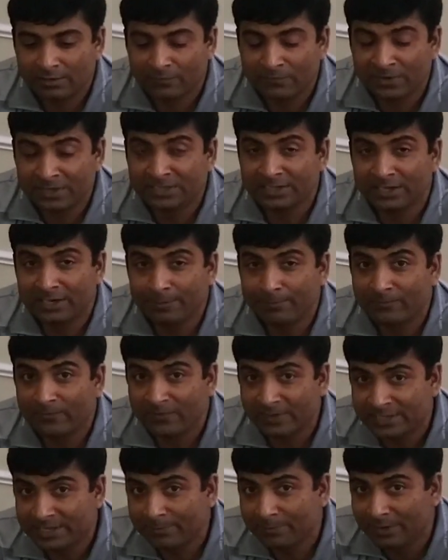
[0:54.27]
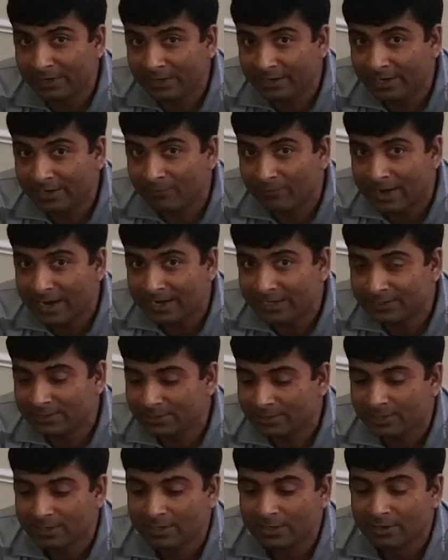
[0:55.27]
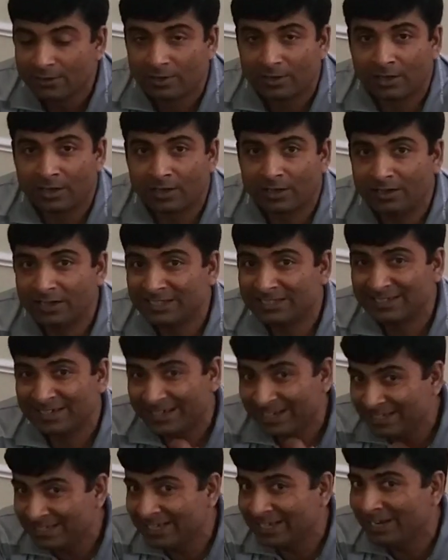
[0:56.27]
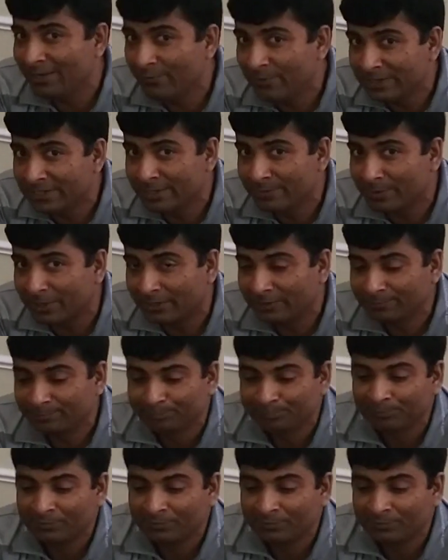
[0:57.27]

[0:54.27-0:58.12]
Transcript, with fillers: visibility wise, uh, it's easily visible.